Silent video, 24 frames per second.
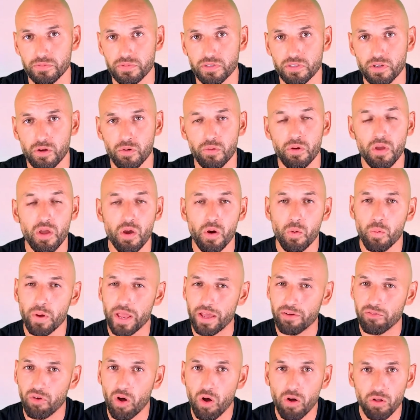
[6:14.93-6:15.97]
So we
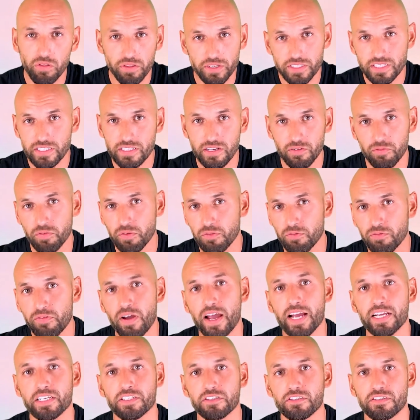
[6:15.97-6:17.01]
have all these different
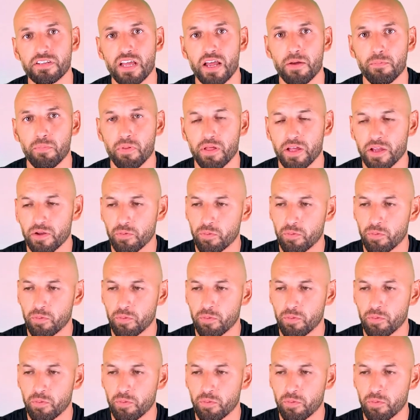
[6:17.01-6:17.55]
factors at play.